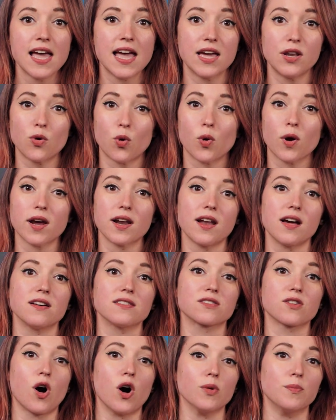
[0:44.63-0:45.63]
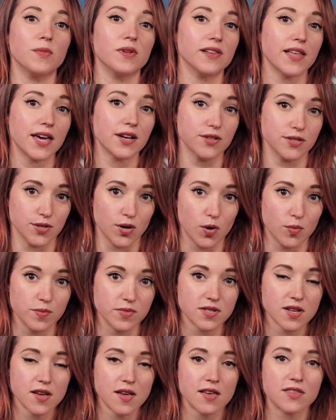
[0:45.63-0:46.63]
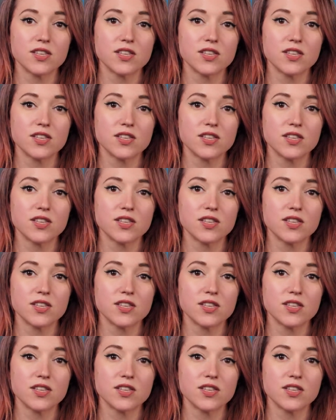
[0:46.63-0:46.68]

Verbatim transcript: in organelles called melanosomes.